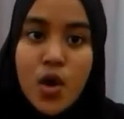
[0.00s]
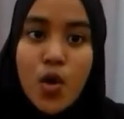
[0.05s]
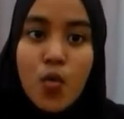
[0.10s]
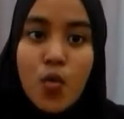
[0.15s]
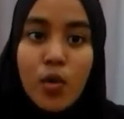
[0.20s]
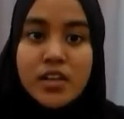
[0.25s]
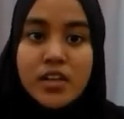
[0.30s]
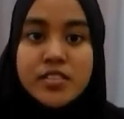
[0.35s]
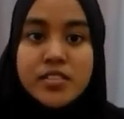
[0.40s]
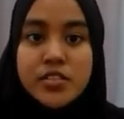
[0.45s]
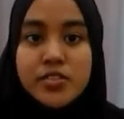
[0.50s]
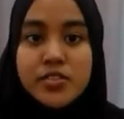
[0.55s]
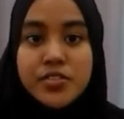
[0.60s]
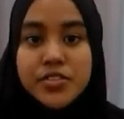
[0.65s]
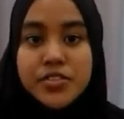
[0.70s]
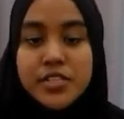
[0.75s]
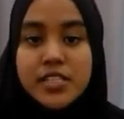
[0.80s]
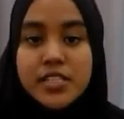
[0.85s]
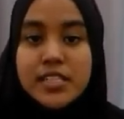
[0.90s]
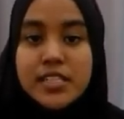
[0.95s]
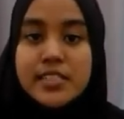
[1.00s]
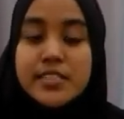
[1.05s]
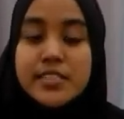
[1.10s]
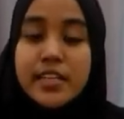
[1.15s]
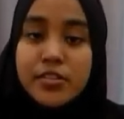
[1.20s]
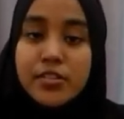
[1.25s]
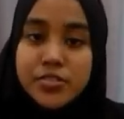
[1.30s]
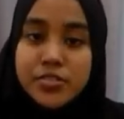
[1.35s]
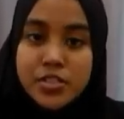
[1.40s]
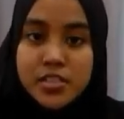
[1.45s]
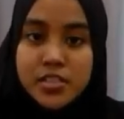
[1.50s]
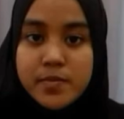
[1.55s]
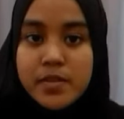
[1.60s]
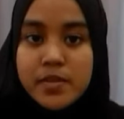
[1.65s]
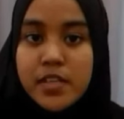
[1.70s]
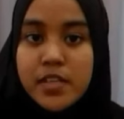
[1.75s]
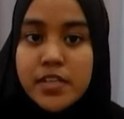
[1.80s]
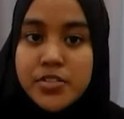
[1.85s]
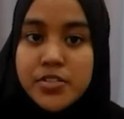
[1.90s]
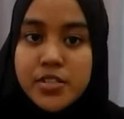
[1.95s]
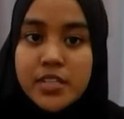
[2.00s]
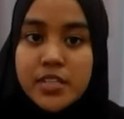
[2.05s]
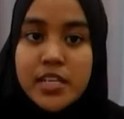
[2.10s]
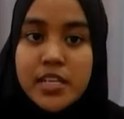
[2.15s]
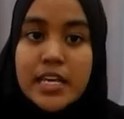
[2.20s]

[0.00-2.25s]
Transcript: One solution is xenotransplantation,